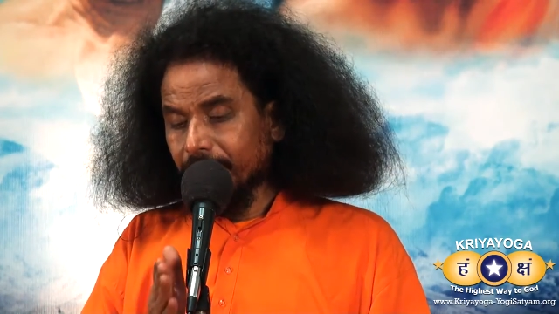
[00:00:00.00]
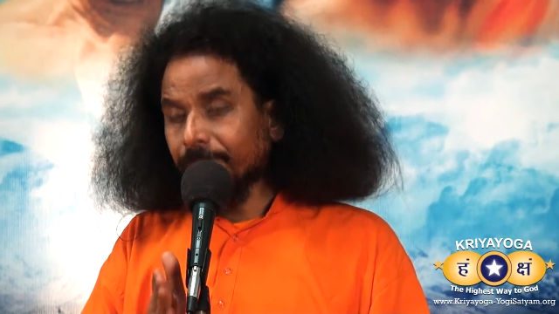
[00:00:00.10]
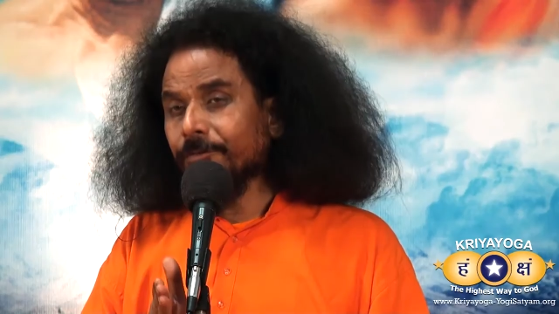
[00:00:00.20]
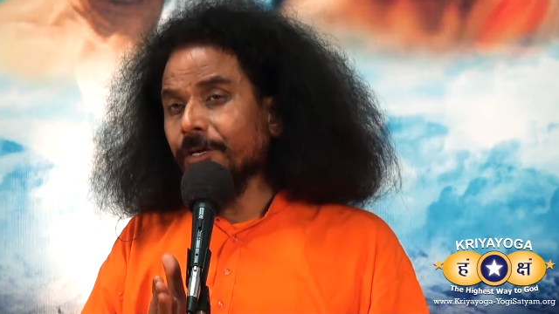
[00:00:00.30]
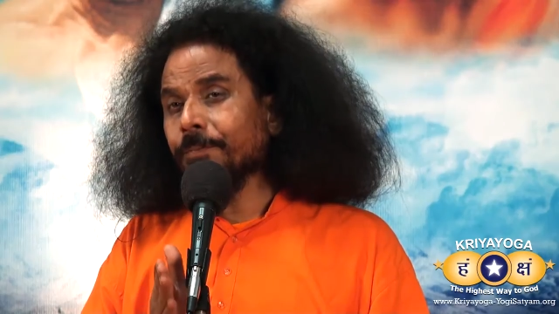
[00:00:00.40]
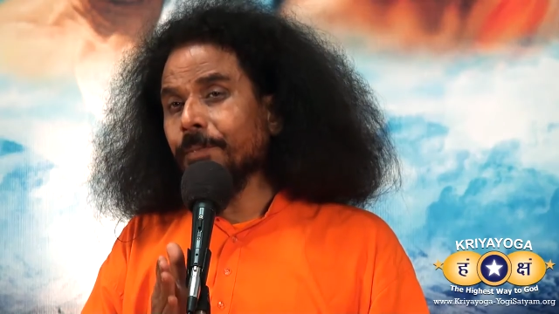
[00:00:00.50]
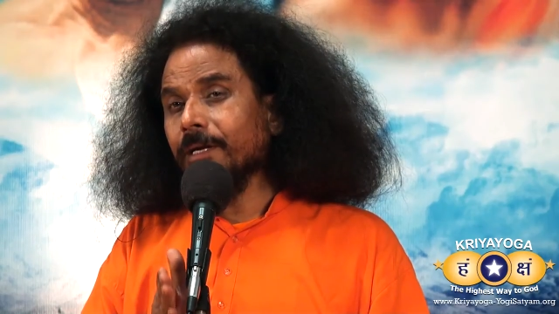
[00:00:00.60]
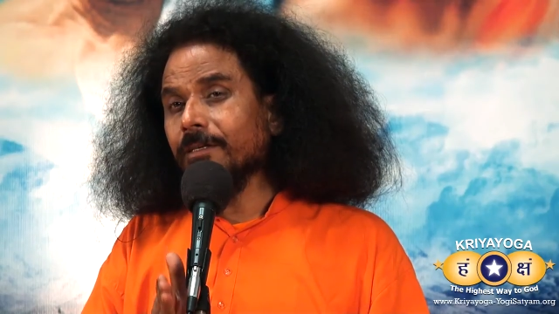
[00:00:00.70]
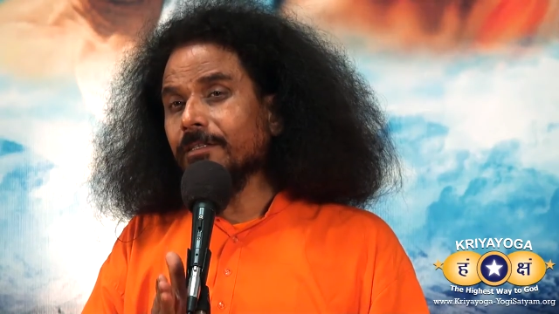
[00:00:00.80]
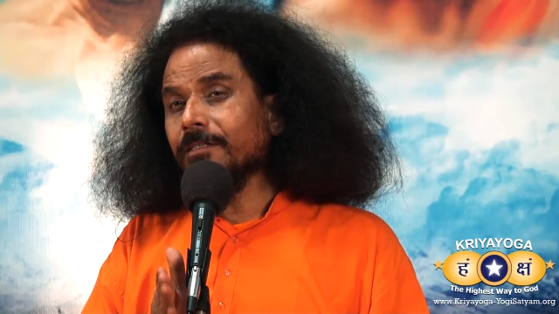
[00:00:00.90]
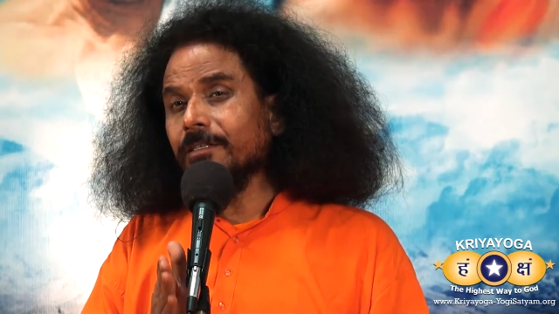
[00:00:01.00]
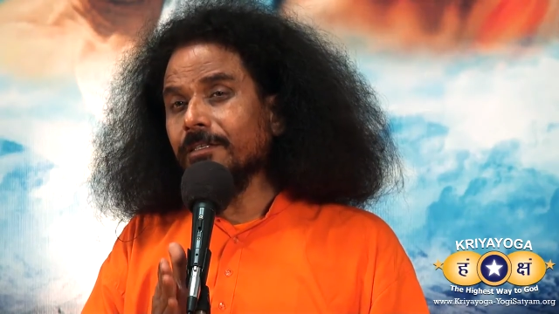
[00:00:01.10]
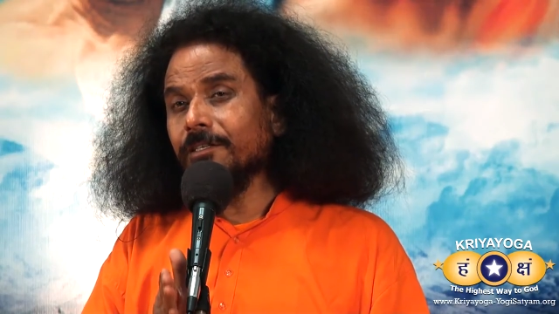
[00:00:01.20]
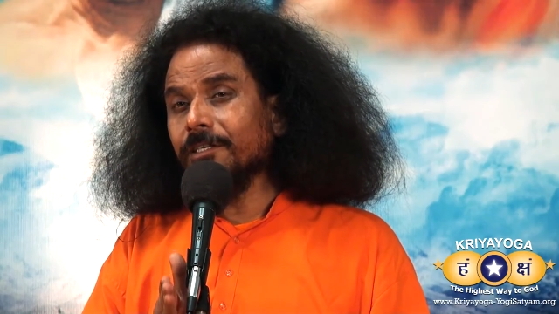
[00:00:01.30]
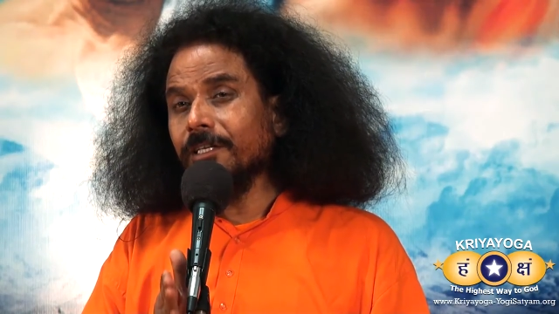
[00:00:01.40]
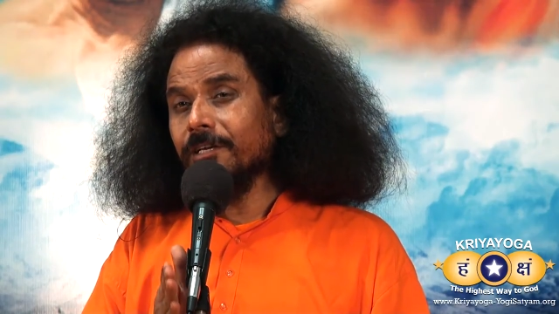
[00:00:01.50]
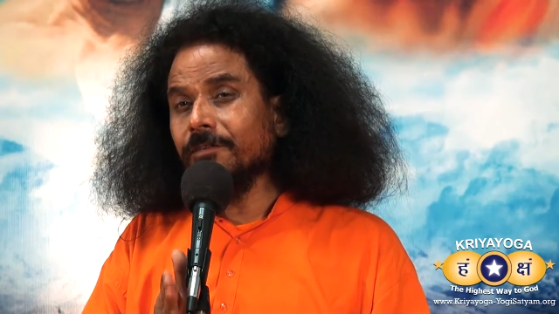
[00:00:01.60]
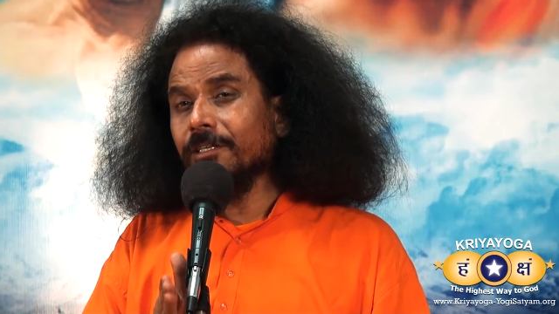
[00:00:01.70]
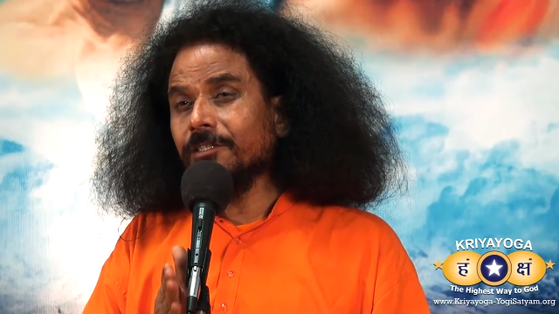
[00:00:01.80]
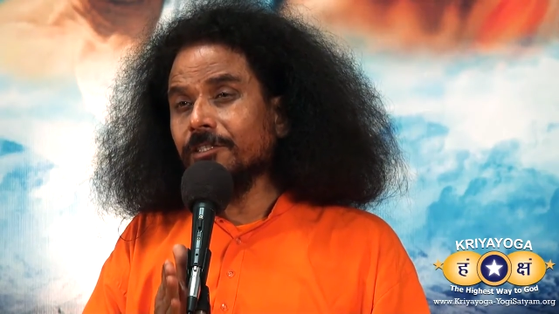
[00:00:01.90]
If you are practicing Kriya
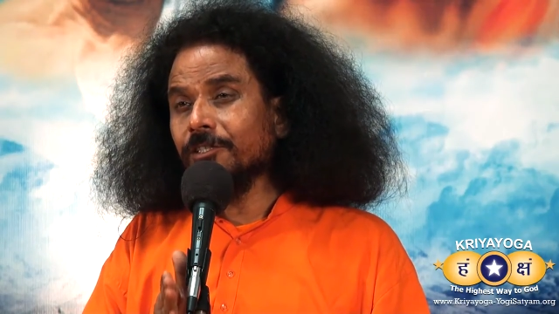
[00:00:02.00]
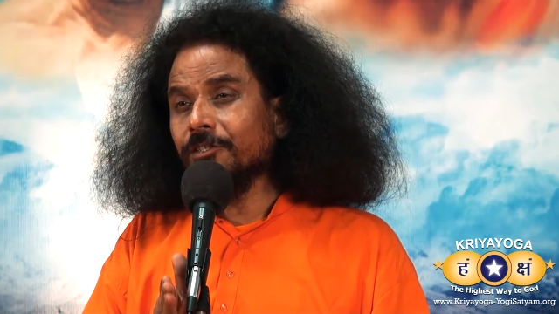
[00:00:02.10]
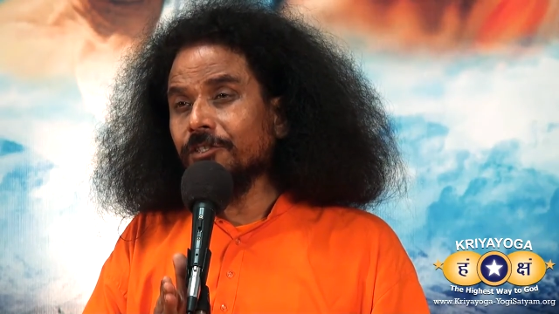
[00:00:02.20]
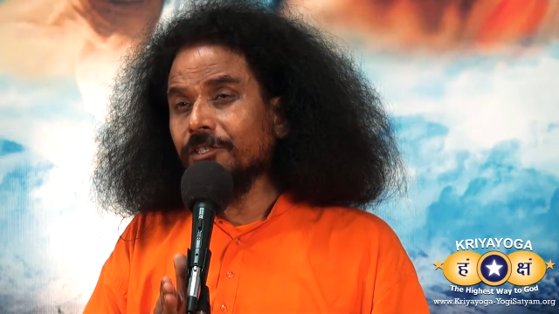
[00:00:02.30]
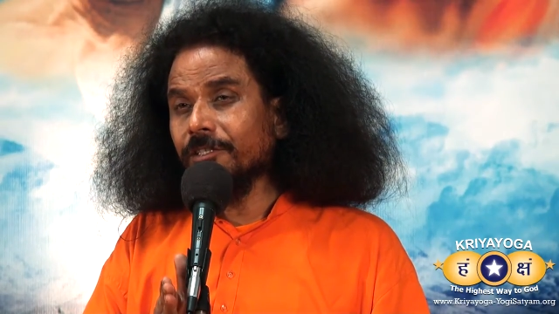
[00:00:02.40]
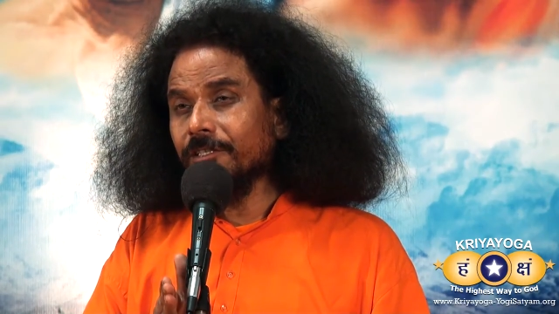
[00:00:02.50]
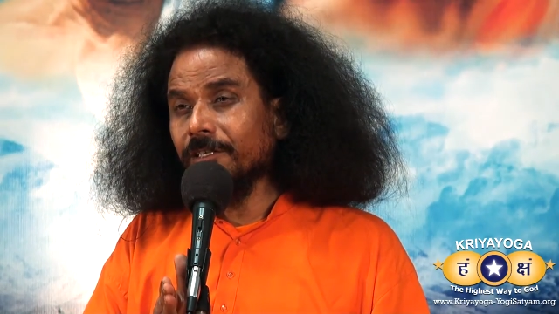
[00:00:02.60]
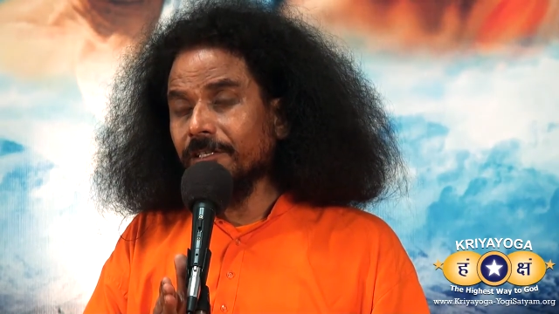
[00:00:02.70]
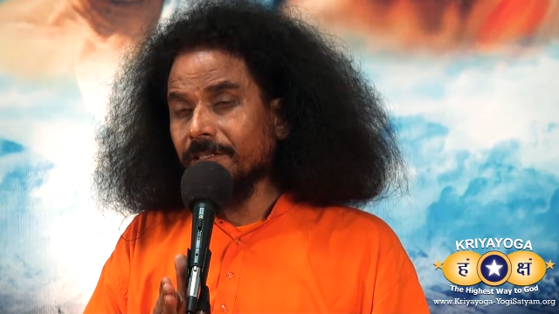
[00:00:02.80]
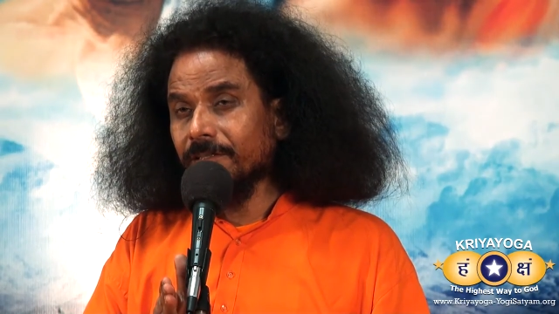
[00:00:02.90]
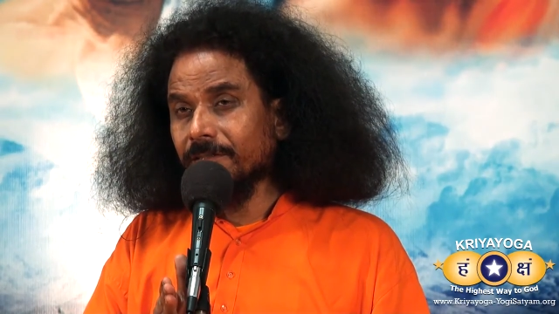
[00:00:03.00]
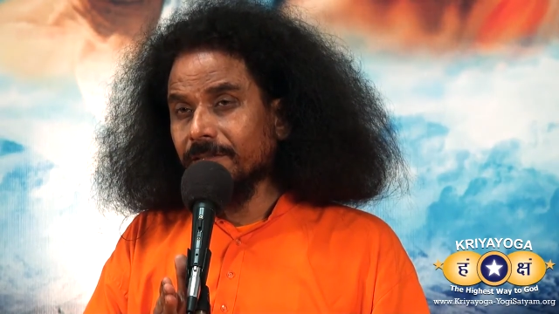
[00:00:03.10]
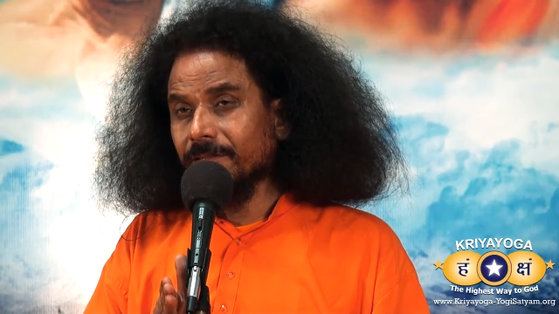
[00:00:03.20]
Yoga sincerely,